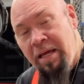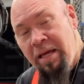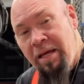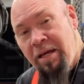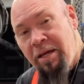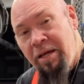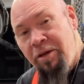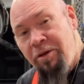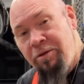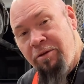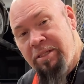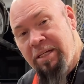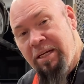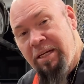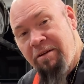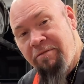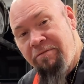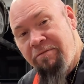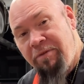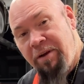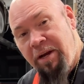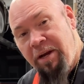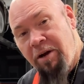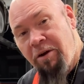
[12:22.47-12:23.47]
Using a
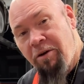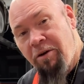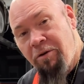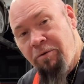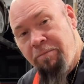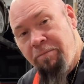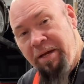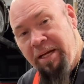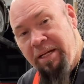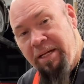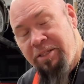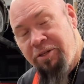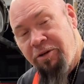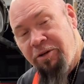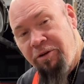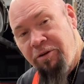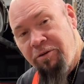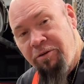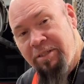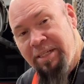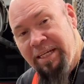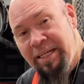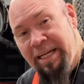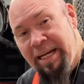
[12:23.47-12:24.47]
Fiero means you're
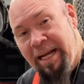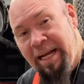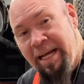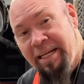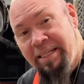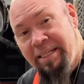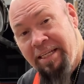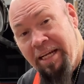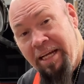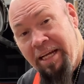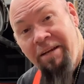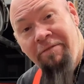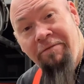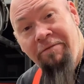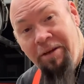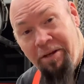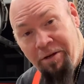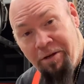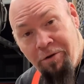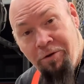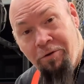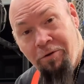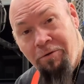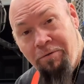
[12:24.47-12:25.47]
using an antique
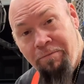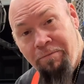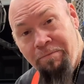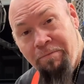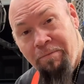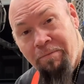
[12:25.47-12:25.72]
vehicle